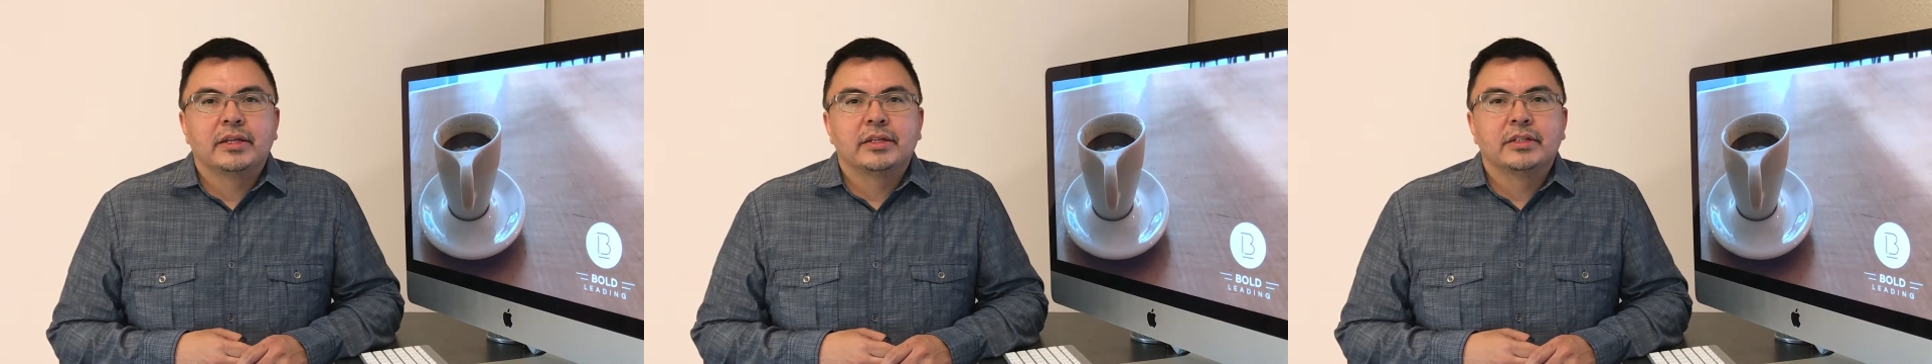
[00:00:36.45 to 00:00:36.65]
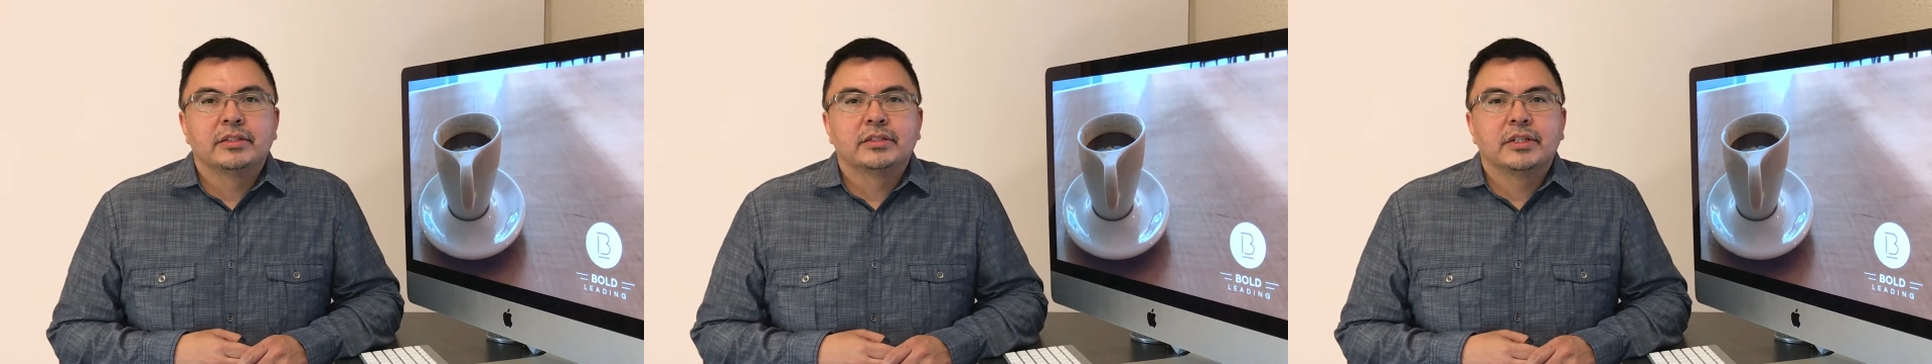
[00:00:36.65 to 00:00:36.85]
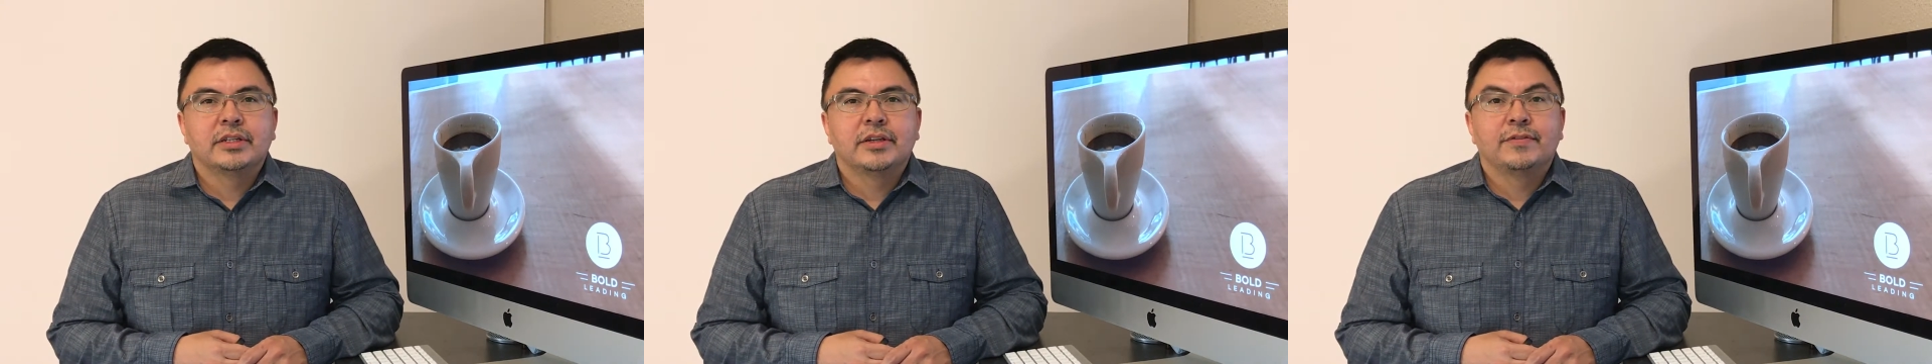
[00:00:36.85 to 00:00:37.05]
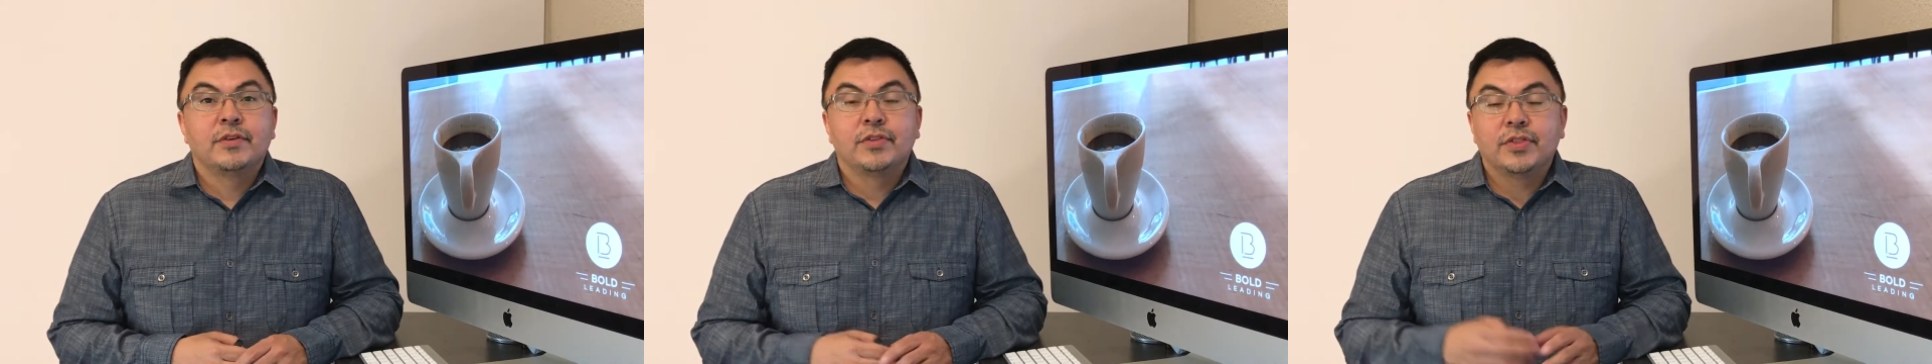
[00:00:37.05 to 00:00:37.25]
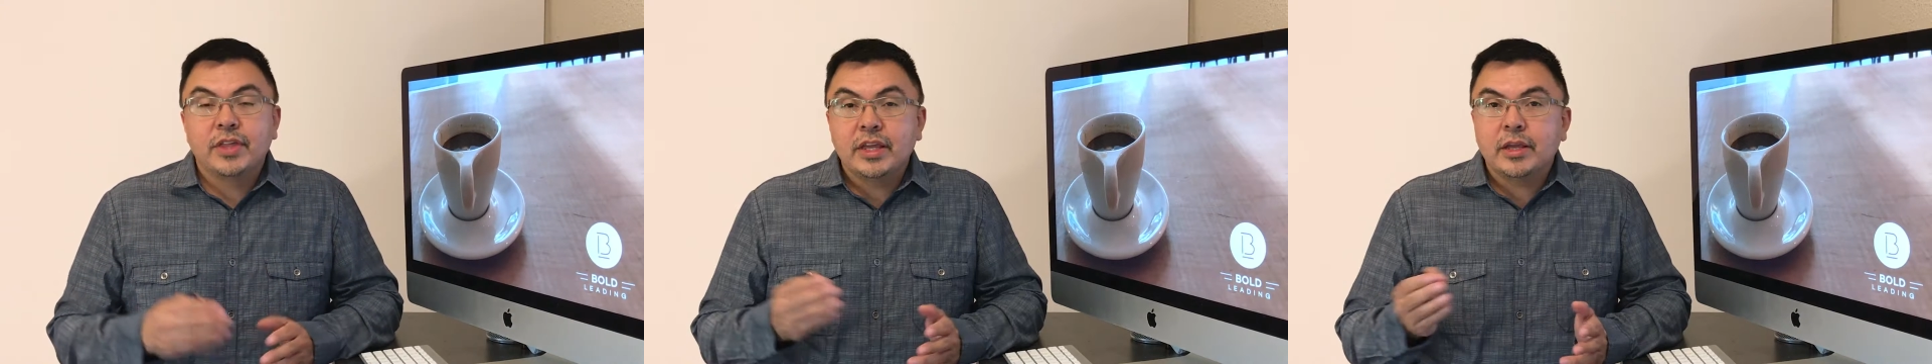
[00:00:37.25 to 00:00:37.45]
is. And if you
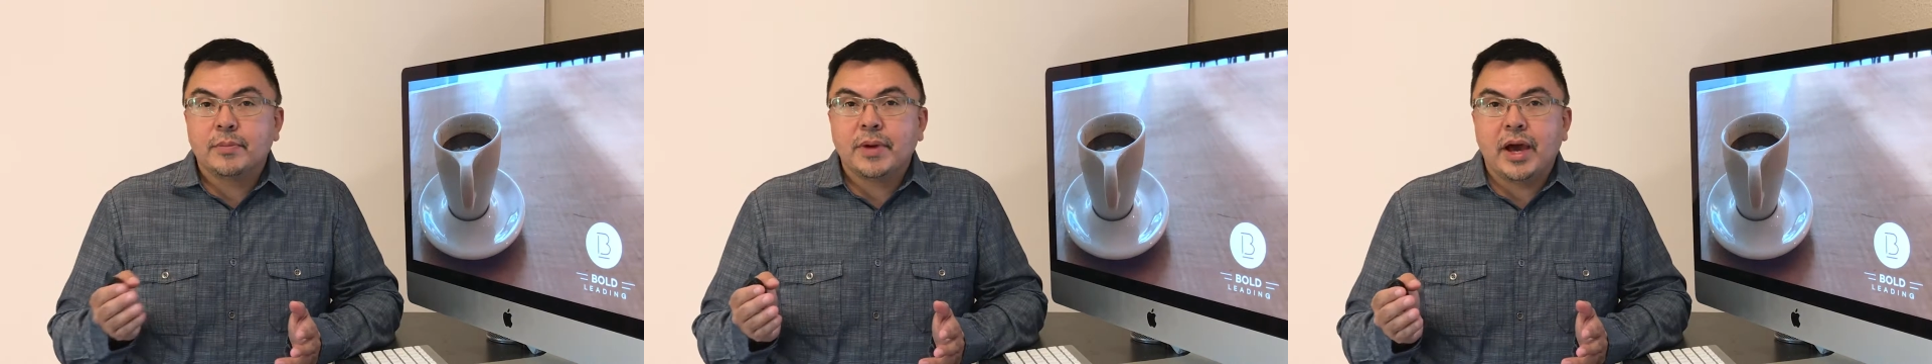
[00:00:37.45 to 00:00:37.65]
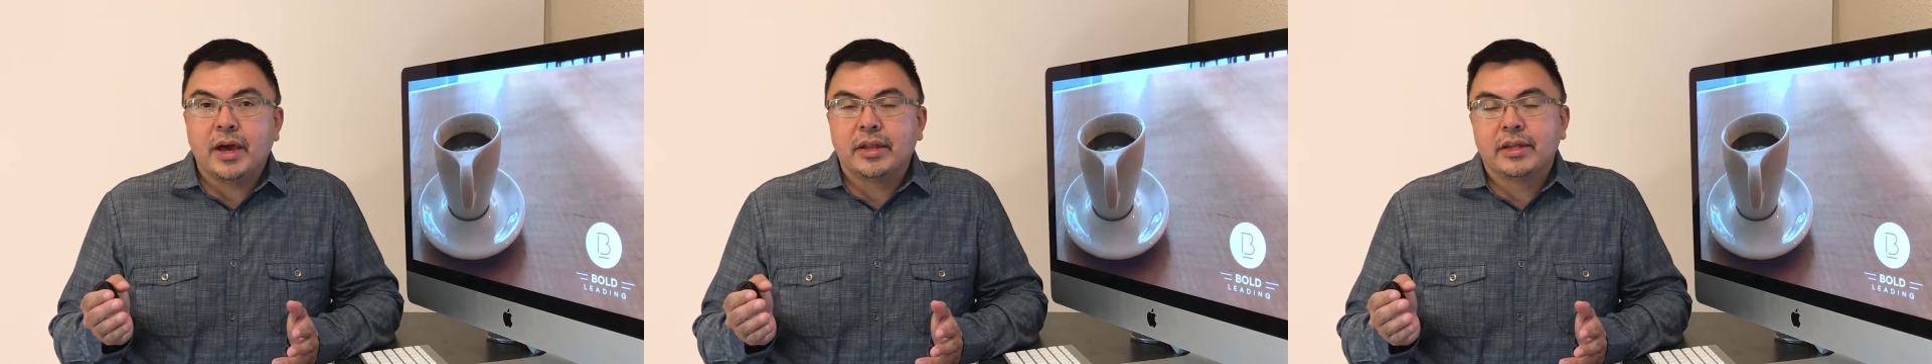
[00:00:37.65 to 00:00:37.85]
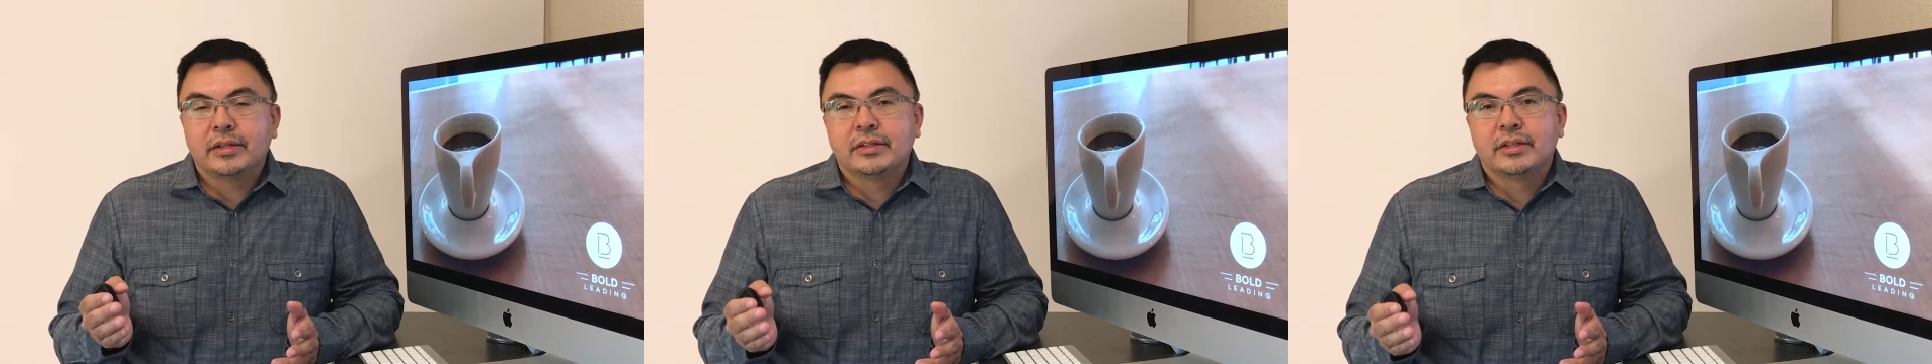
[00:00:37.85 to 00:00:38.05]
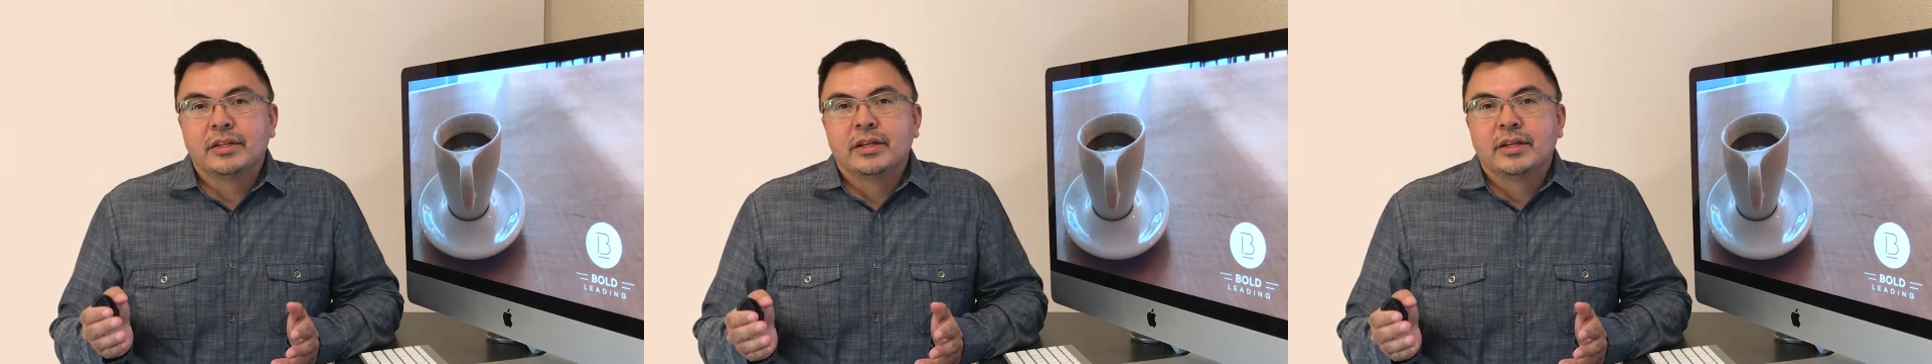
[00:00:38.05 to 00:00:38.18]
think about it,